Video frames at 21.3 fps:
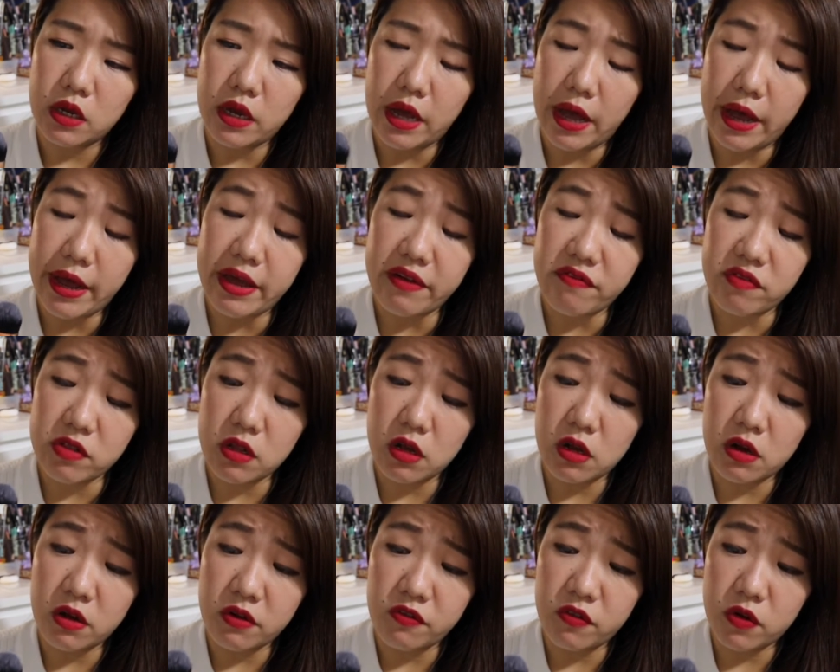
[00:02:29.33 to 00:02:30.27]
I have a
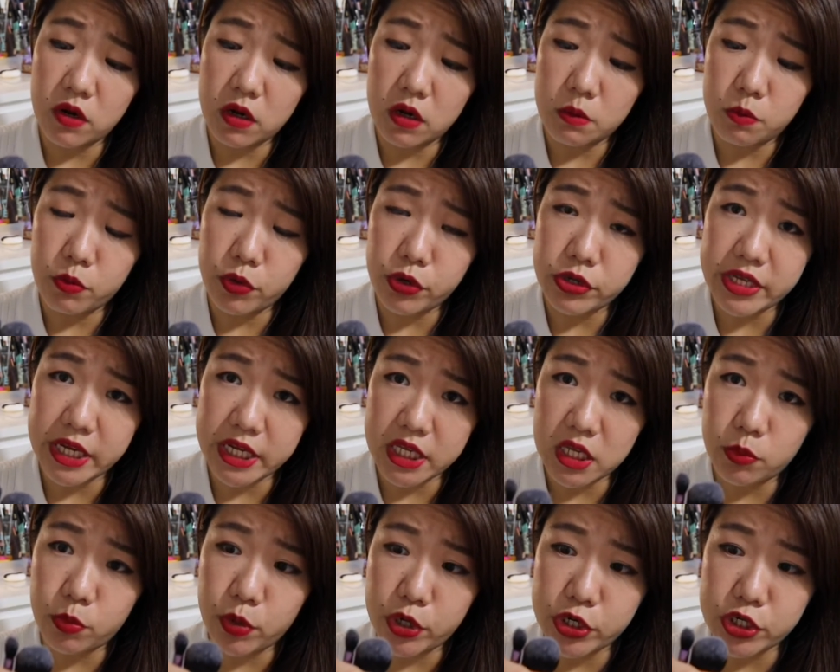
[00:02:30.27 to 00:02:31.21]
lot of Real
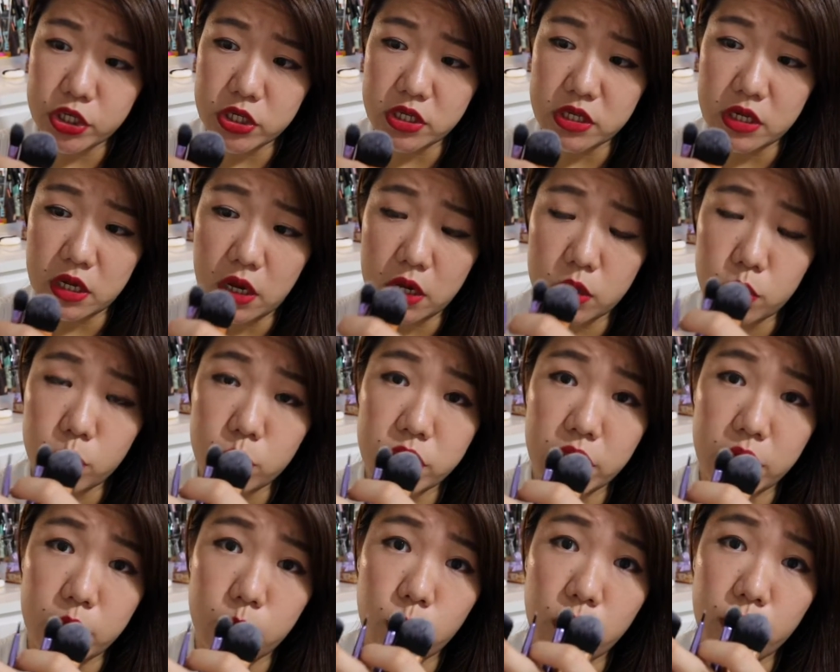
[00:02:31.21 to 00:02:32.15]
Technique brushes and I know
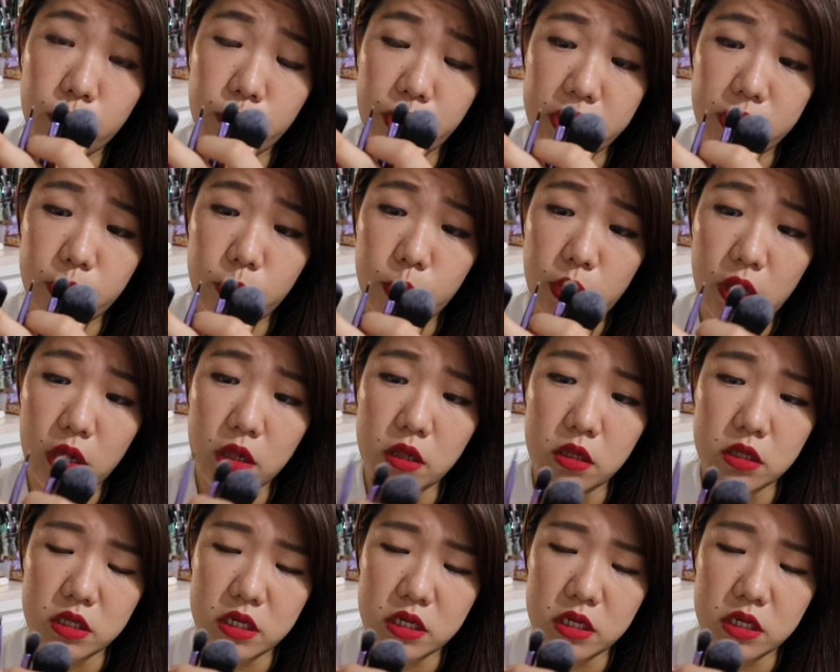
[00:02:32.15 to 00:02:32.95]
they work really well.